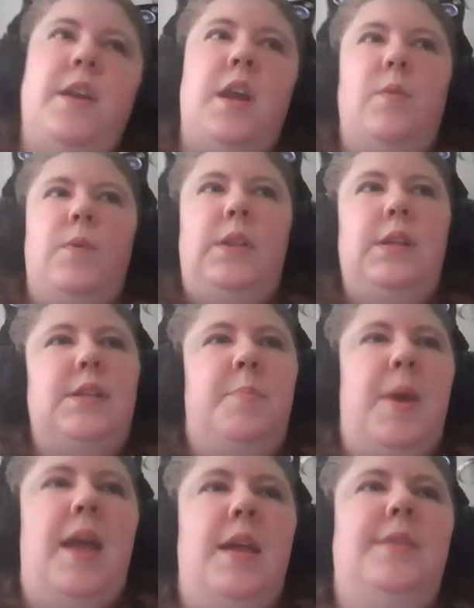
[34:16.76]
it really
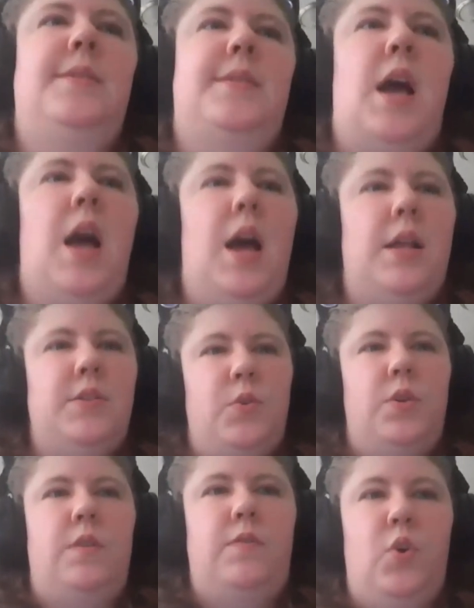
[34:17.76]
depends on
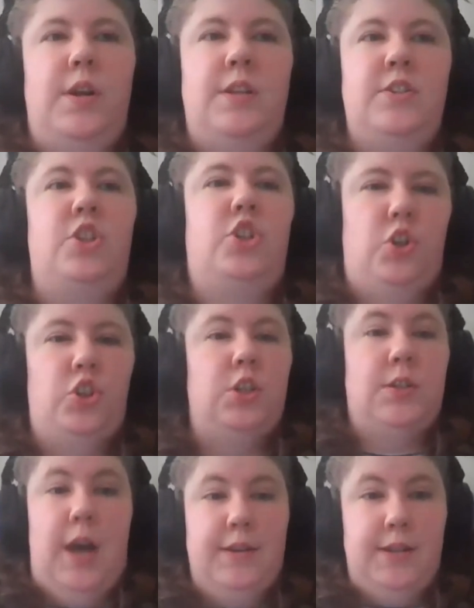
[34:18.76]
sort of your institution's
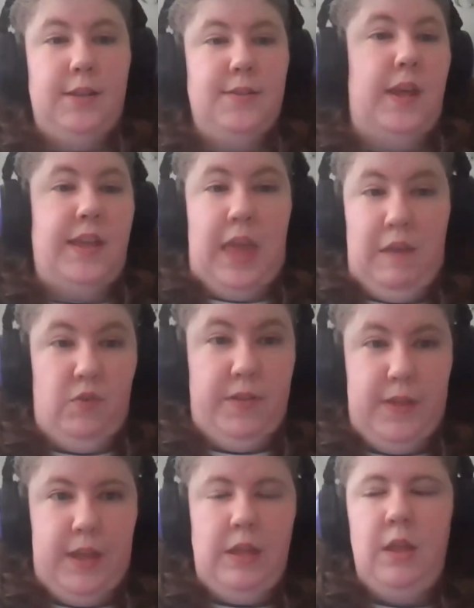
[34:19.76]
context, like
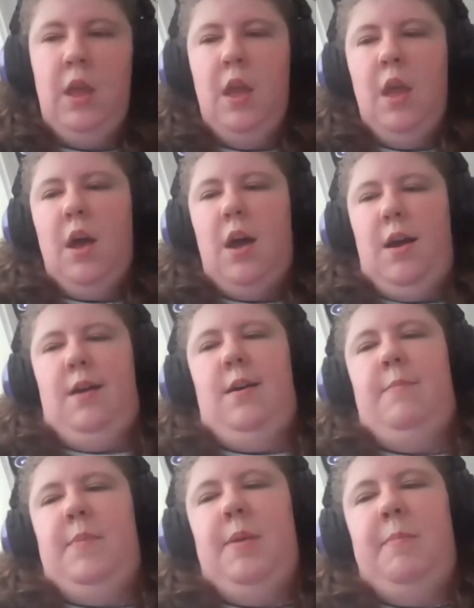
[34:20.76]
everything.
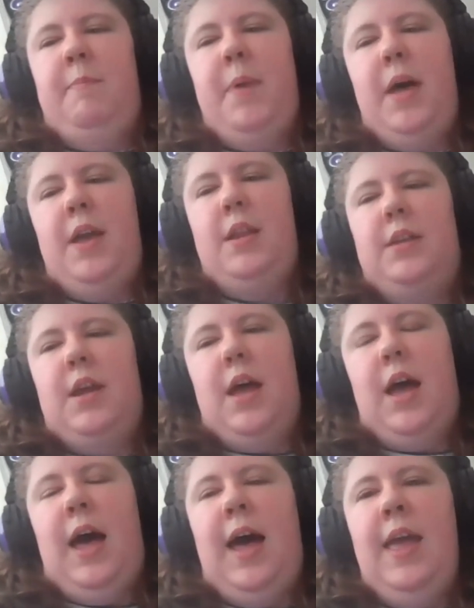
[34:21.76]
Um, mm-hmm. but
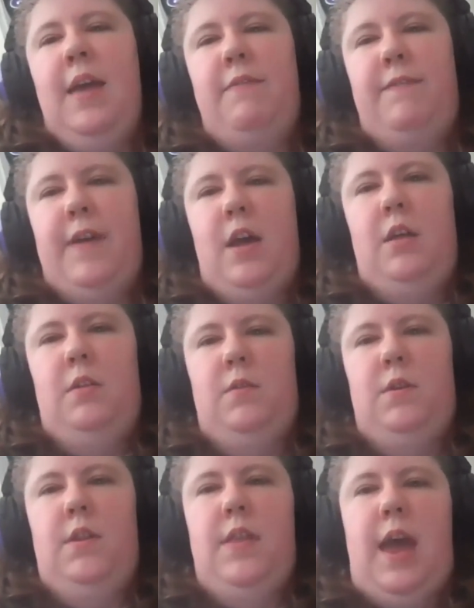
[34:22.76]
I have found
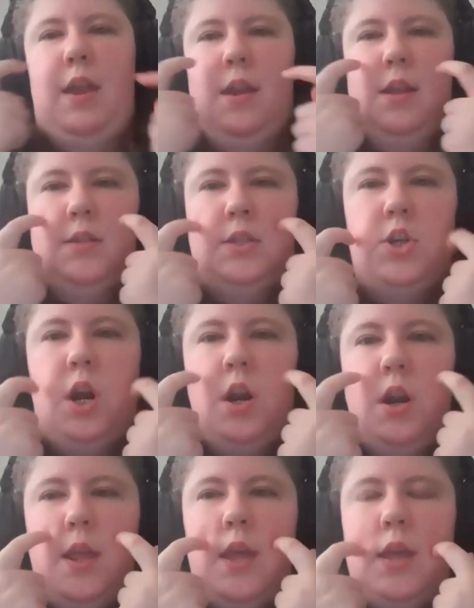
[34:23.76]
that
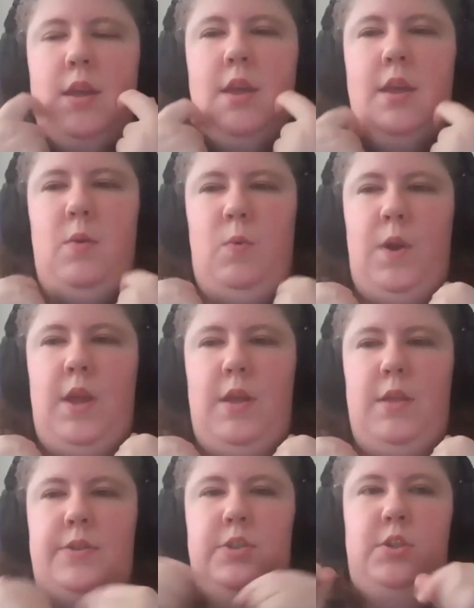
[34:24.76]
starting
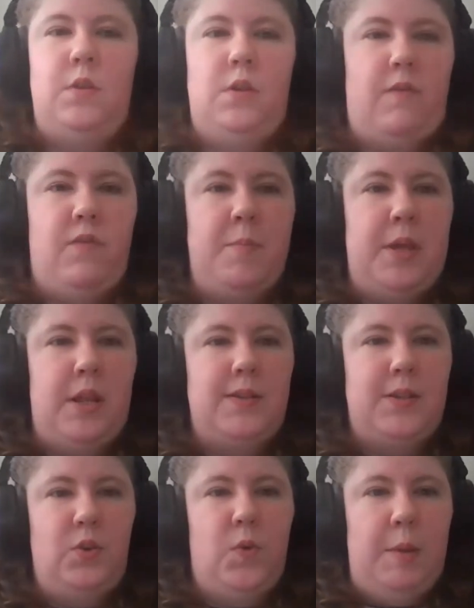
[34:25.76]
with student government
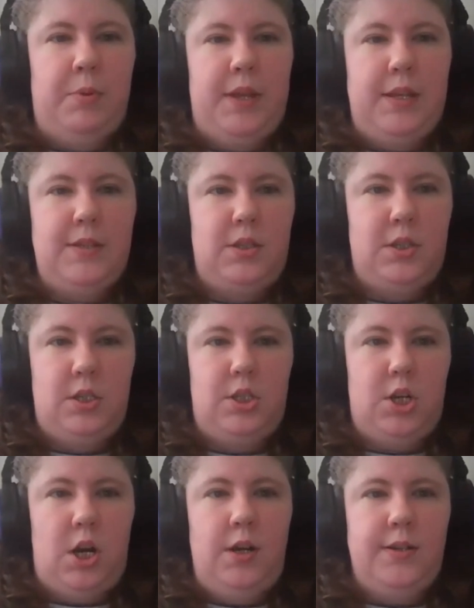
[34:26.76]
is a great place to
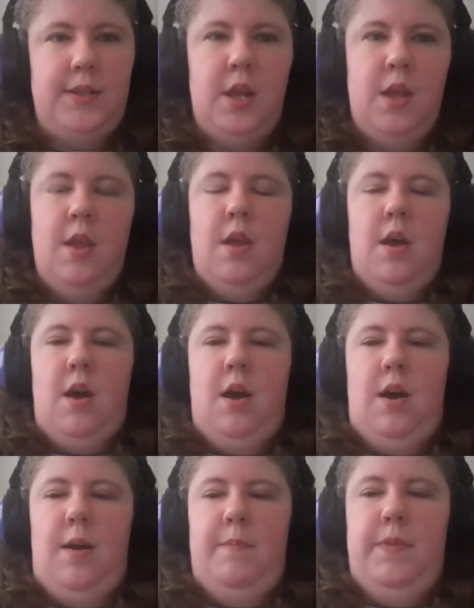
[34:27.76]
start.
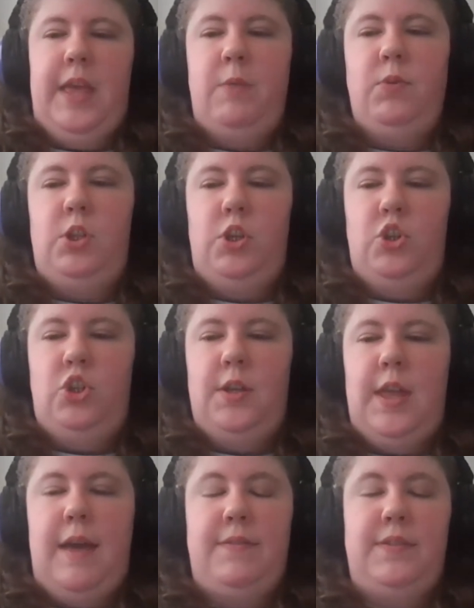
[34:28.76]
Um, they will
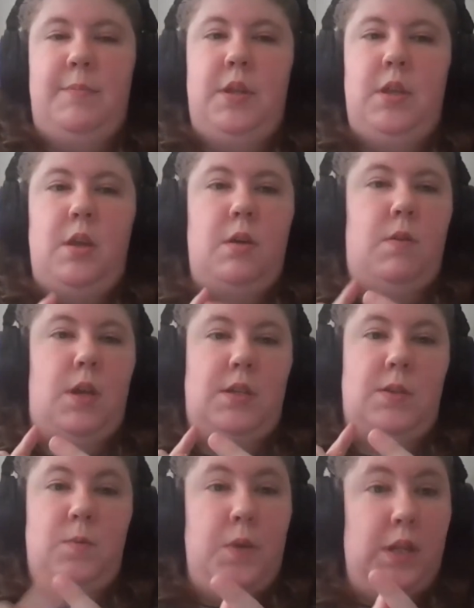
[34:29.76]
usually have somebody who
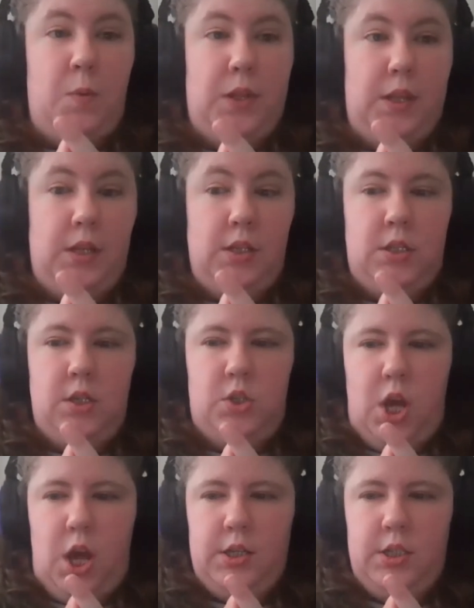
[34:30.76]
is really willing to
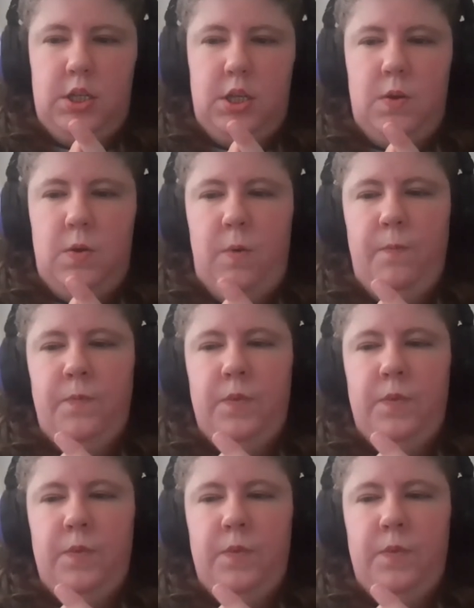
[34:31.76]
talk to you